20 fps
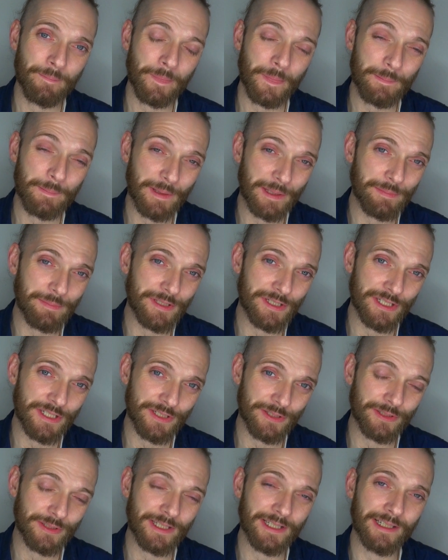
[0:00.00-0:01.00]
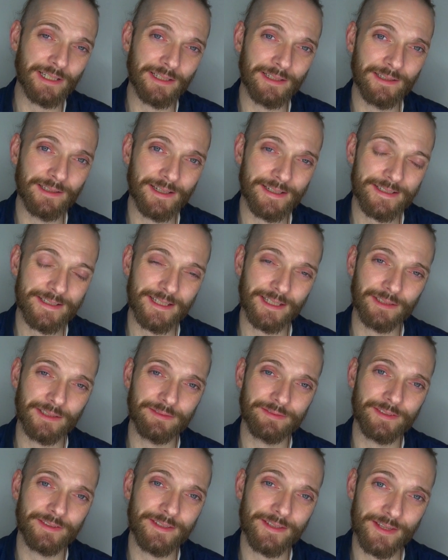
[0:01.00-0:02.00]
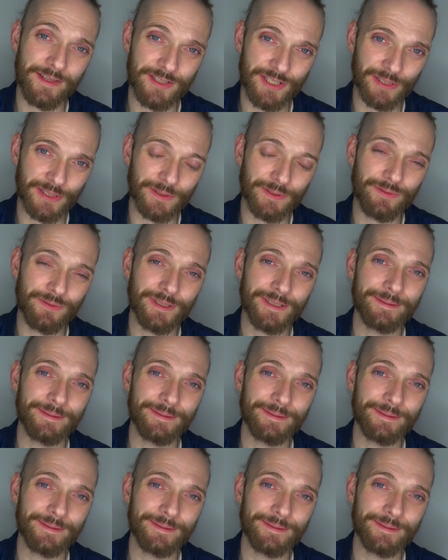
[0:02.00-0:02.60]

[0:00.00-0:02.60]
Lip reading: maybe she should kill herself and the children.